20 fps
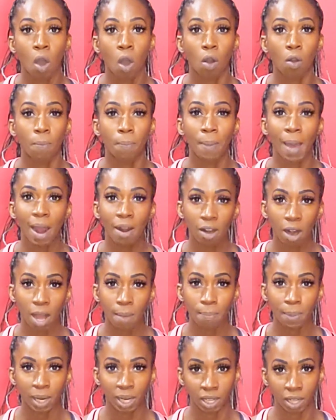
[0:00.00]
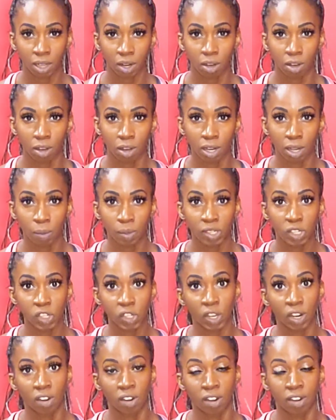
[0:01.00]
or a para-umbilical hernia, which
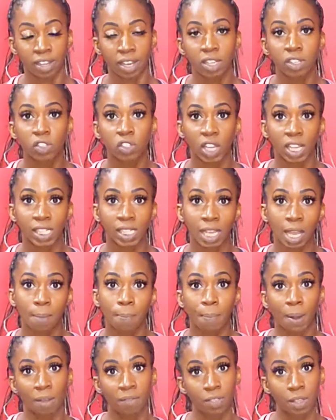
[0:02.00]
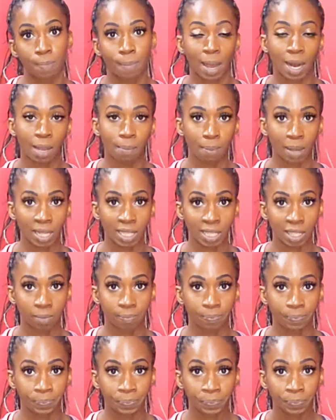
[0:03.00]
is a hernia just above the belly
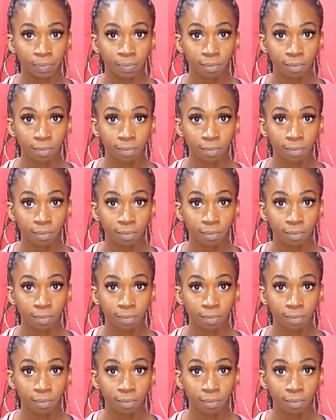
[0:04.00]
button.